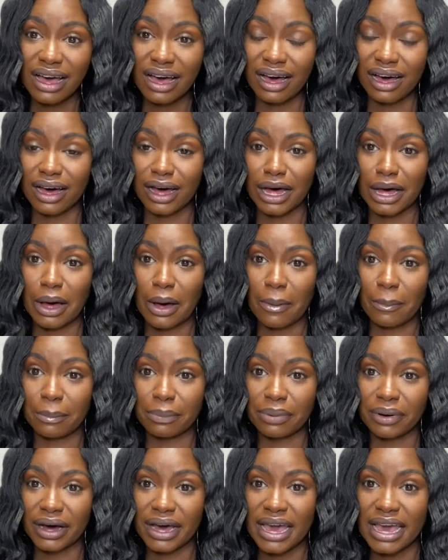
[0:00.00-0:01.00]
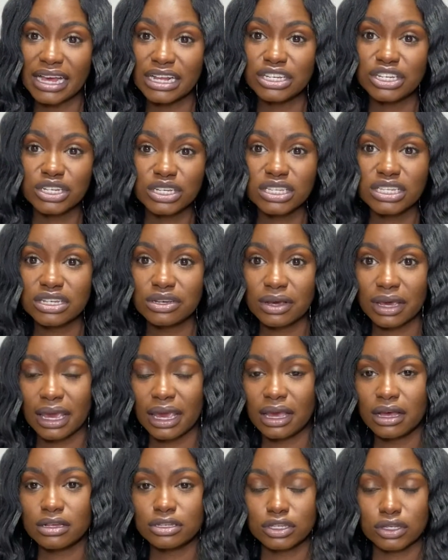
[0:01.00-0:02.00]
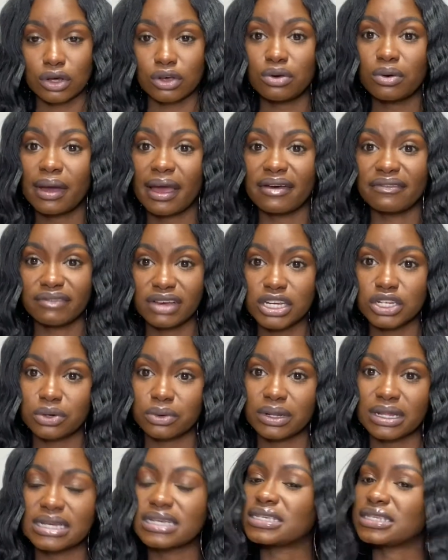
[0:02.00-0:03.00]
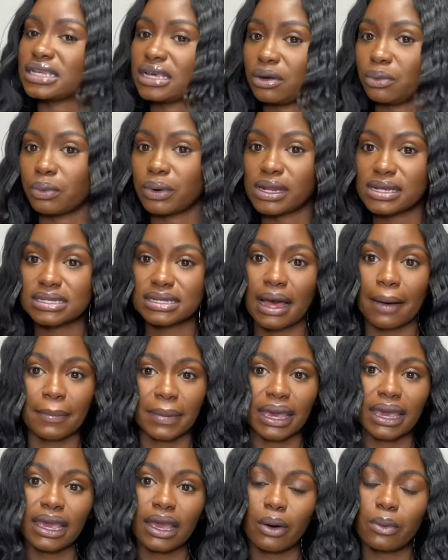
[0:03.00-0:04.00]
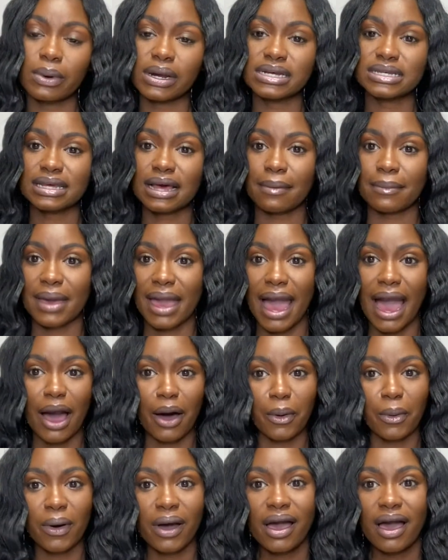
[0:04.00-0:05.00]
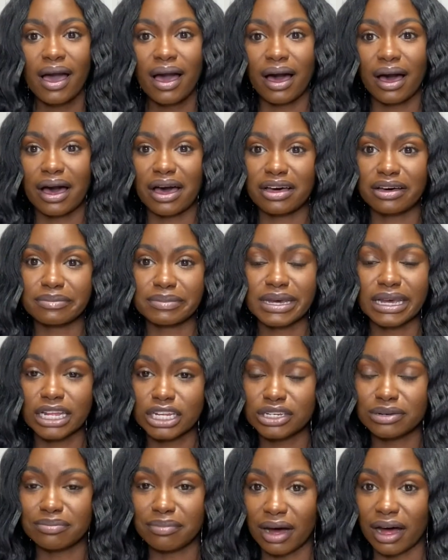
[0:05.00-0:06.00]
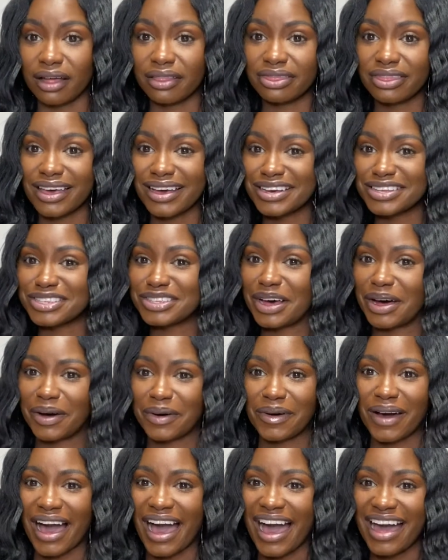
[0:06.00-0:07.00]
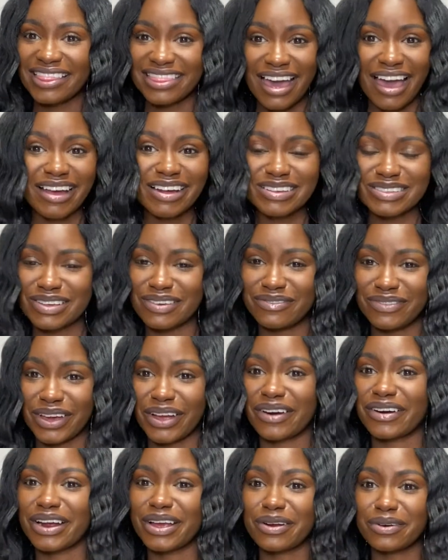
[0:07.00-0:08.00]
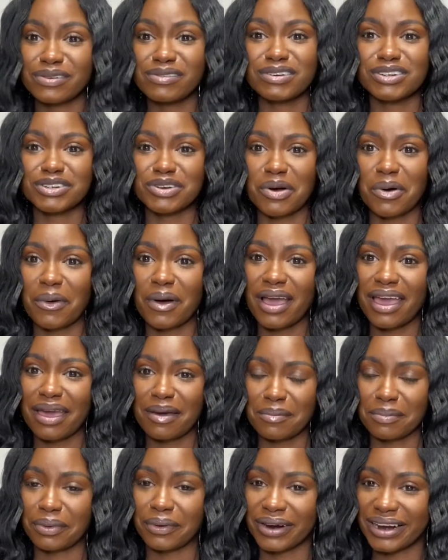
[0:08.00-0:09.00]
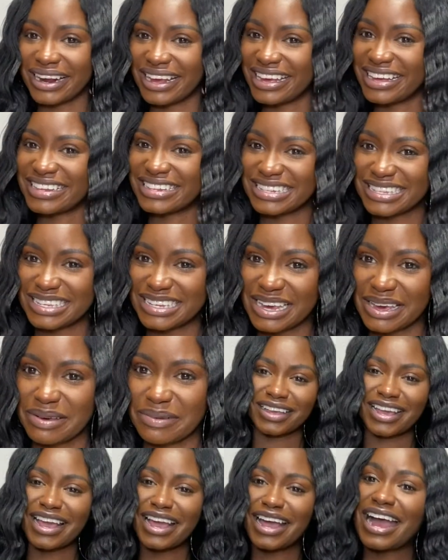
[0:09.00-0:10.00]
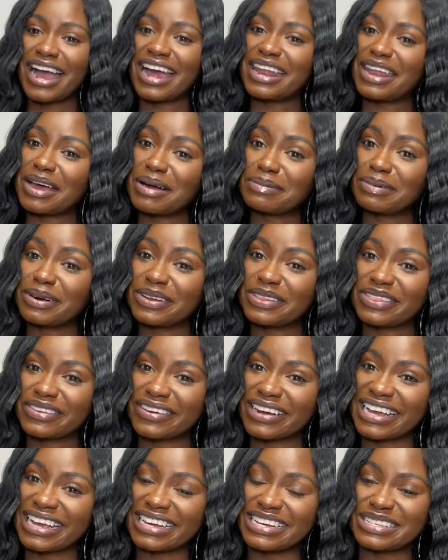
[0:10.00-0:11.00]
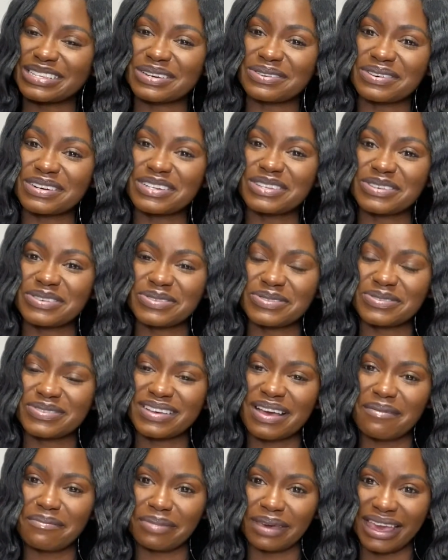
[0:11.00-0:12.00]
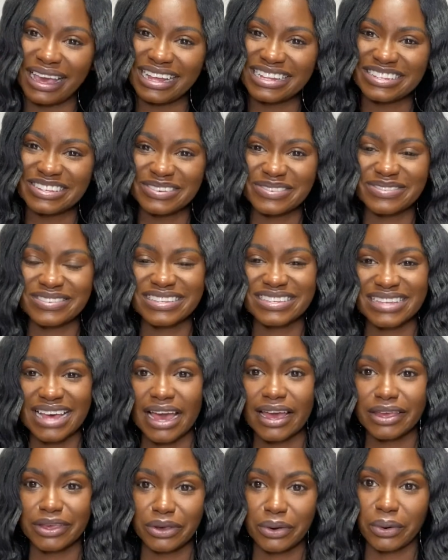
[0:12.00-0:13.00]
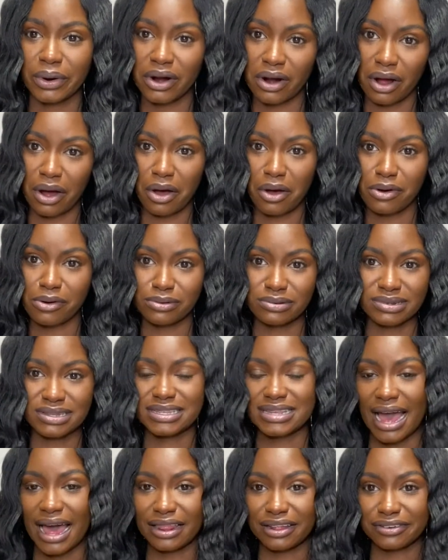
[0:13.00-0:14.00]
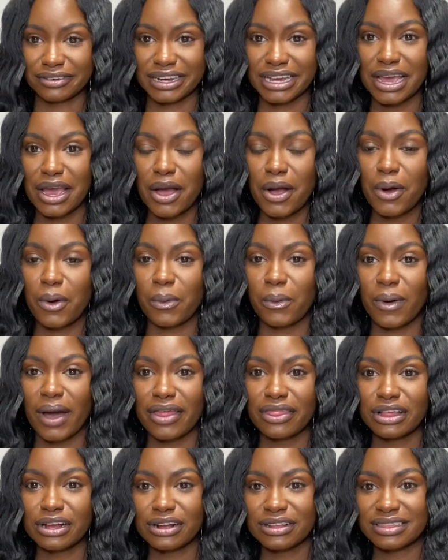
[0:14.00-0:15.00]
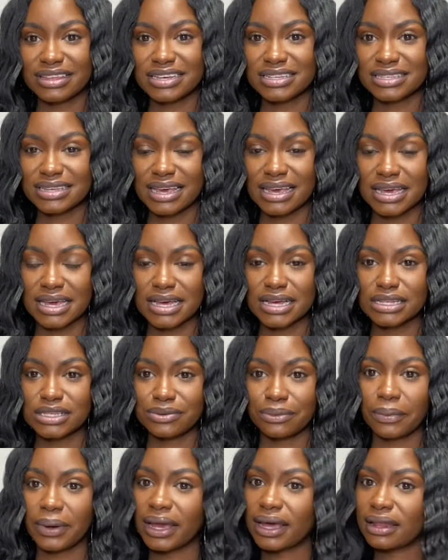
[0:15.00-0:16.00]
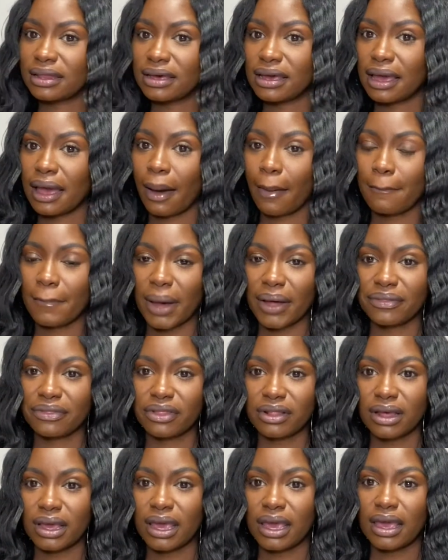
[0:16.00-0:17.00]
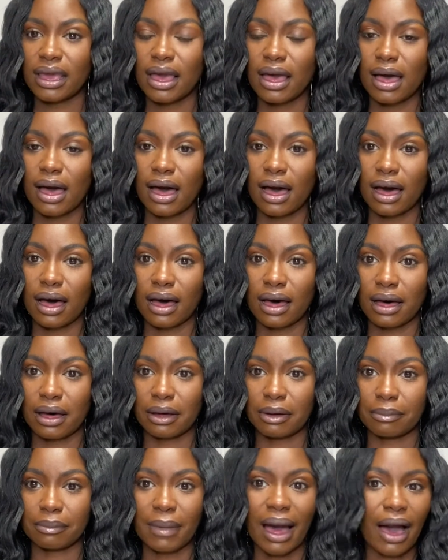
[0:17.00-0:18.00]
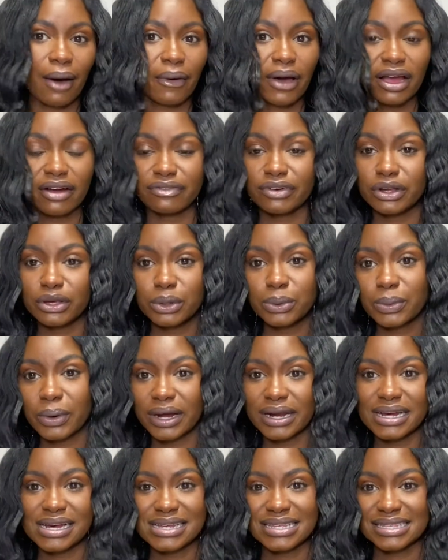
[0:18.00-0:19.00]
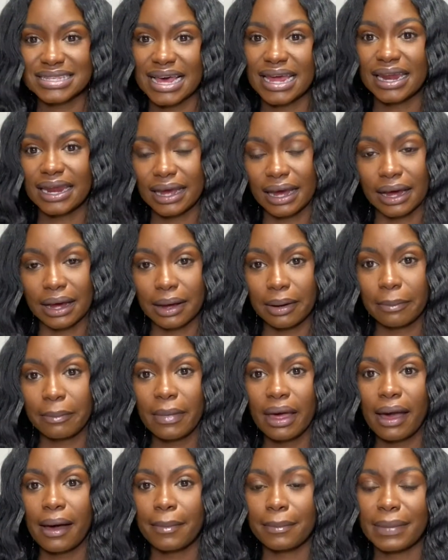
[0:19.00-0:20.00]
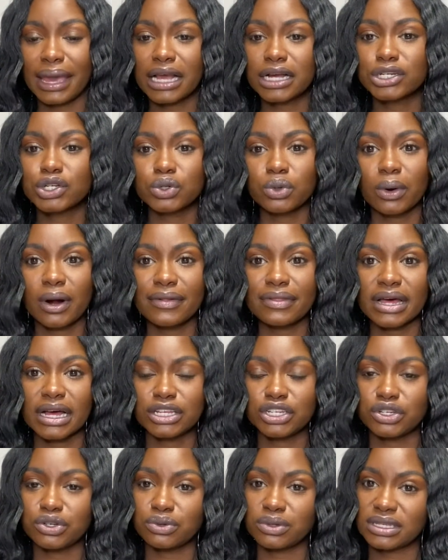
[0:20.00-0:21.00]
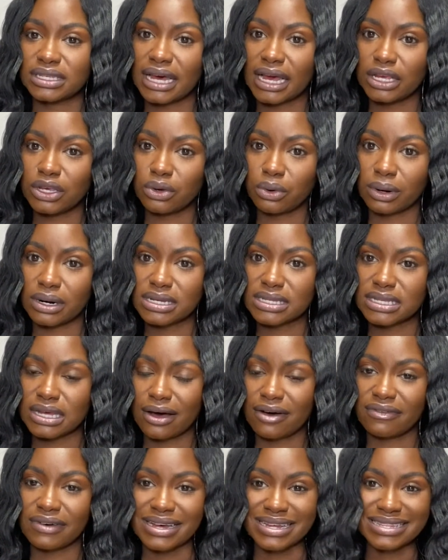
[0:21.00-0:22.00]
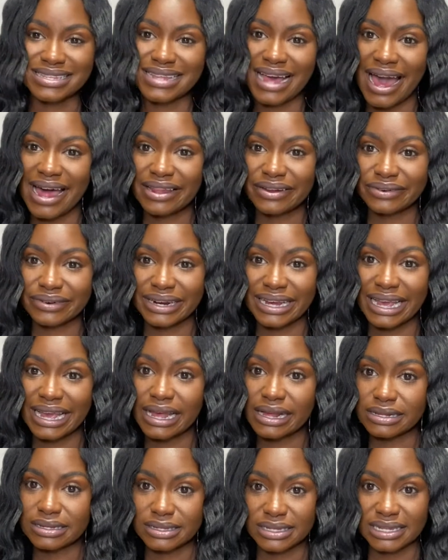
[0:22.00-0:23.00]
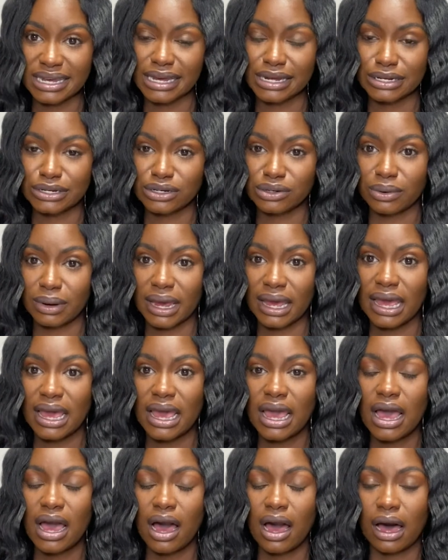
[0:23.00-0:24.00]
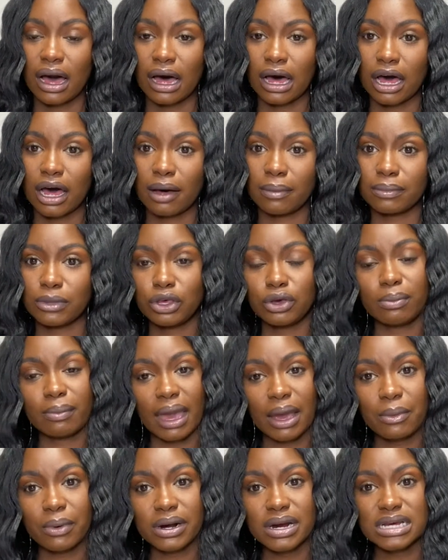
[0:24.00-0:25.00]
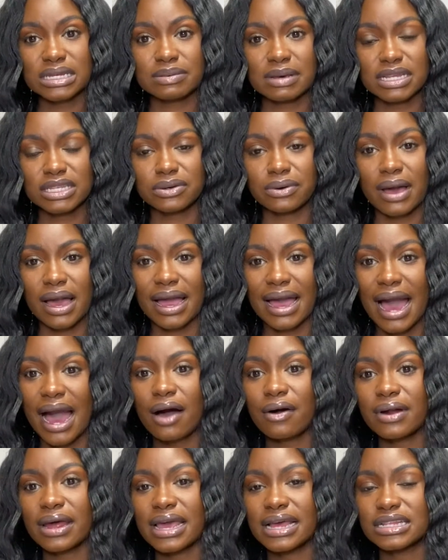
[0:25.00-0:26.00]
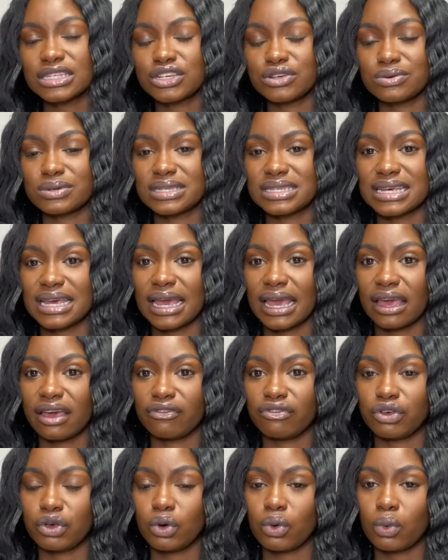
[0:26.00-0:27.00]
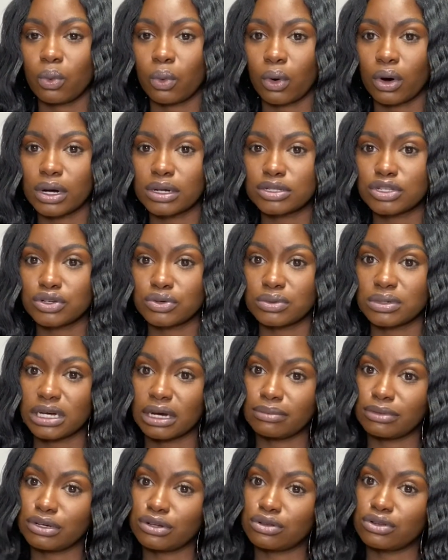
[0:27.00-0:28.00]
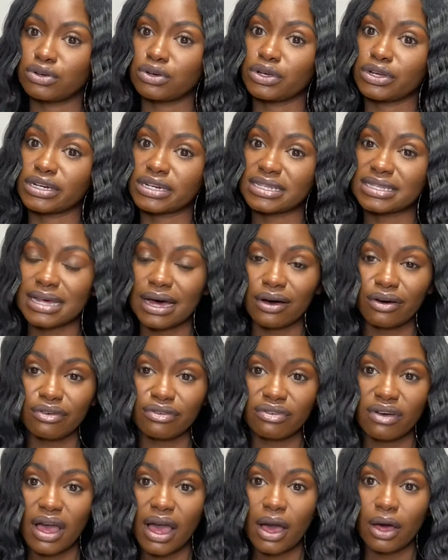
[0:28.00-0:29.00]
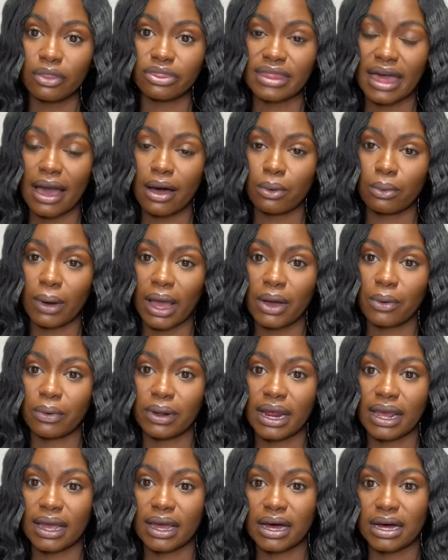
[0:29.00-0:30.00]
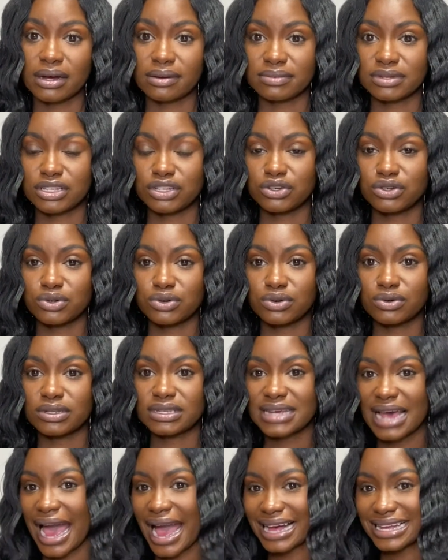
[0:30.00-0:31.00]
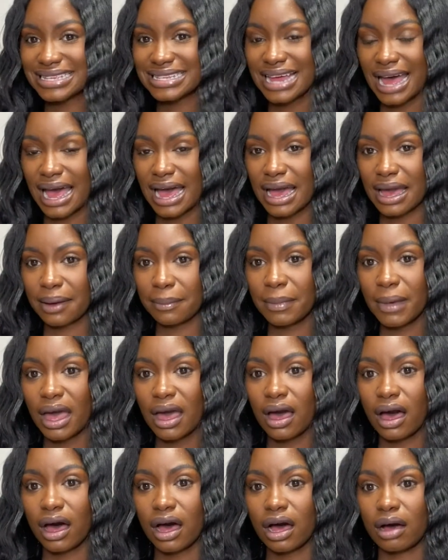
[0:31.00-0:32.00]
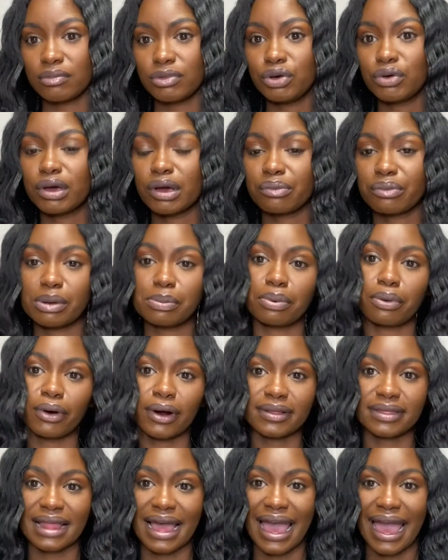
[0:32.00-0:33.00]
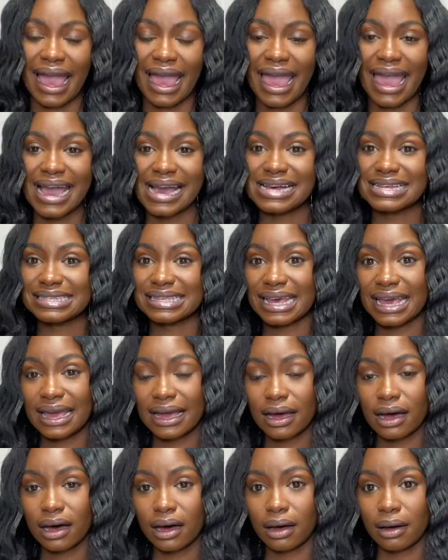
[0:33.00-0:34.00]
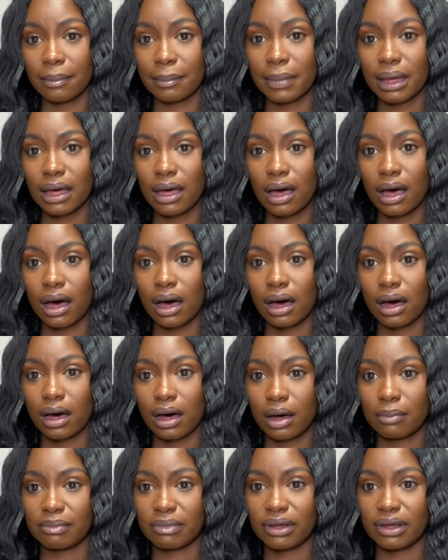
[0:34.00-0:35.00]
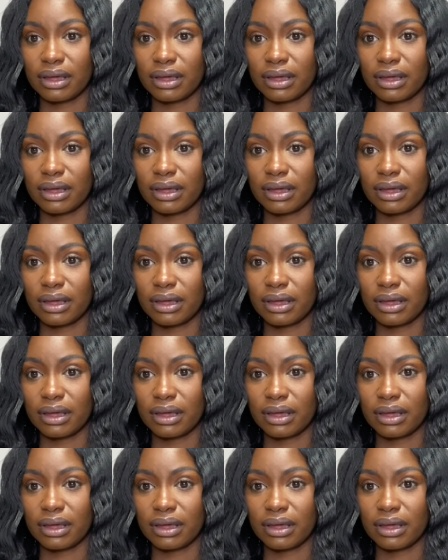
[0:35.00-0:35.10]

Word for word: um, but just to keep so you can visually see what is coming in, what is coming out um, each month. So that is a very crucial, important tip. Number three is going to be to set your own salary whether this is weekly, monthly, um, however you want to set it up, make sure that you set yourself a salary and stick to it. Um, you may want to speak to an accountant to see if you want to W-2 yourself. That way, when it comes to tax time, um, you can report that as income um,